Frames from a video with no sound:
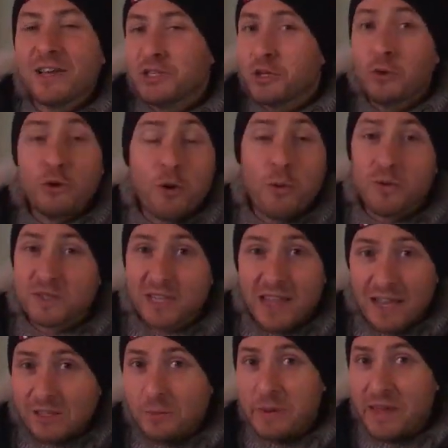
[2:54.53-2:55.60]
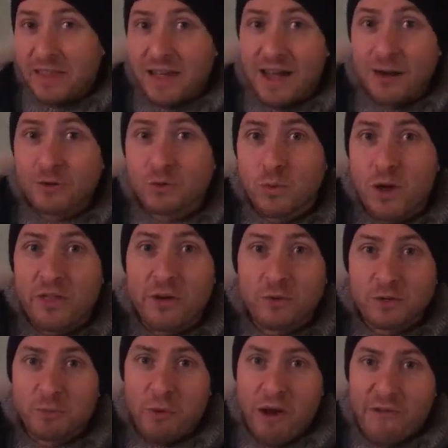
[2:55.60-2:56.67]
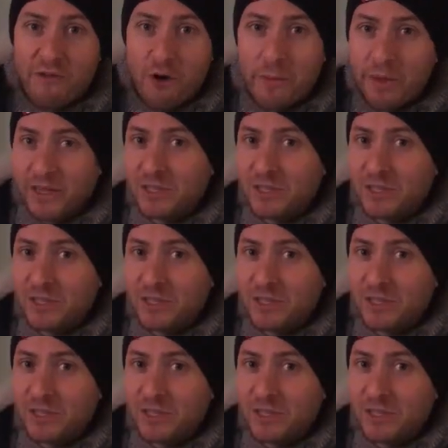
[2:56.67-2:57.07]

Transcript: So no one was allowed to be in the house while they were spray foaming.